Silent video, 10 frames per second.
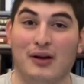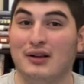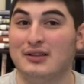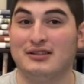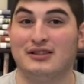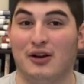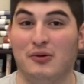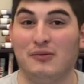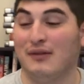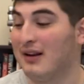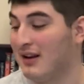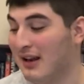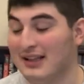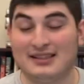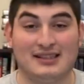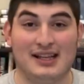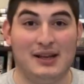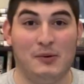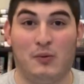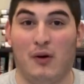So let's see
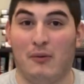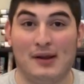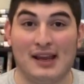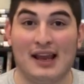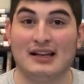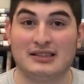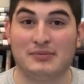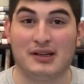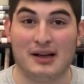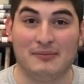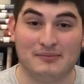what we can get it to become.